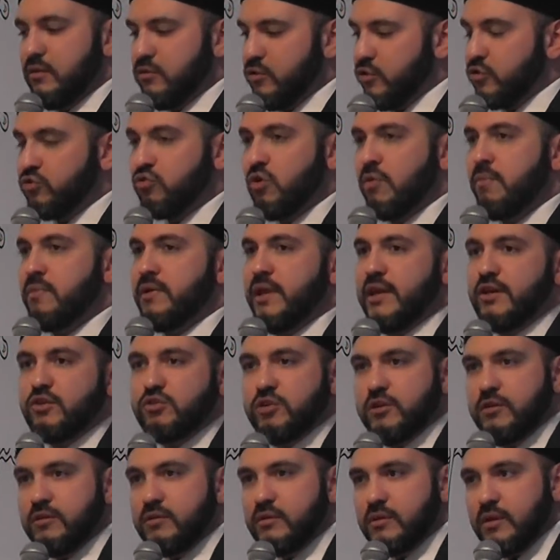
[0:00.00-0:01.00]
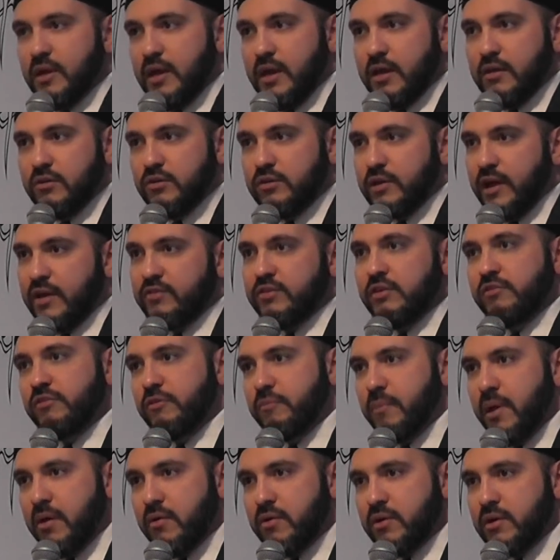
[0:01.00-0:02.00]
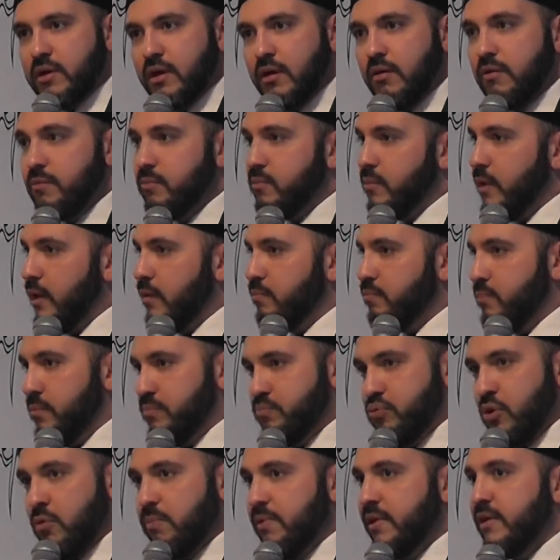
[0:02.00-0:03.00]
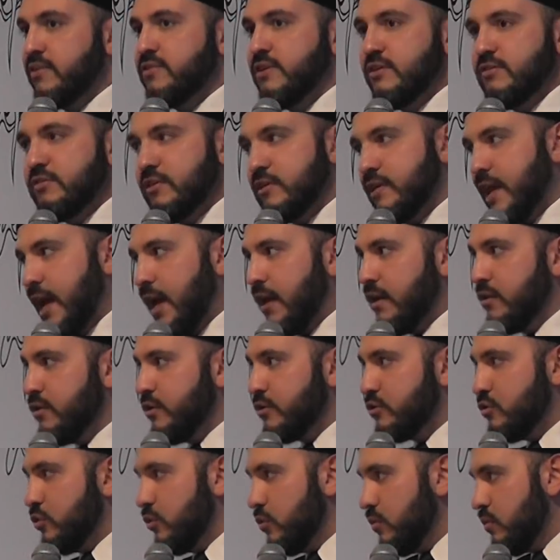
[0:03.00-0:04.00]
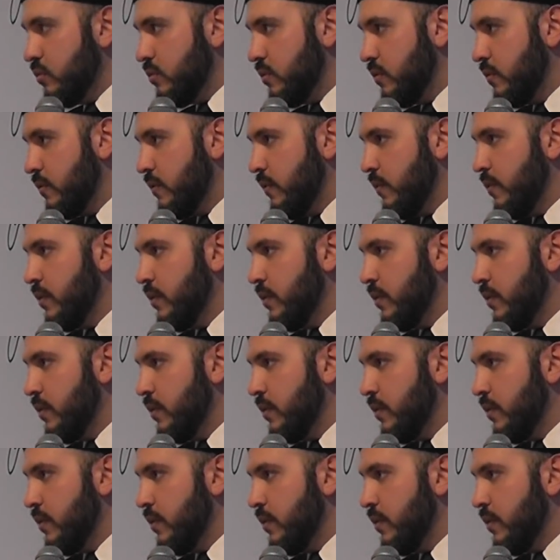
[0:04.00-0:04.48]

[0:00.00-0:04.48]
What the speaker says: discrimination in the United States of America, probably exist in Canada too,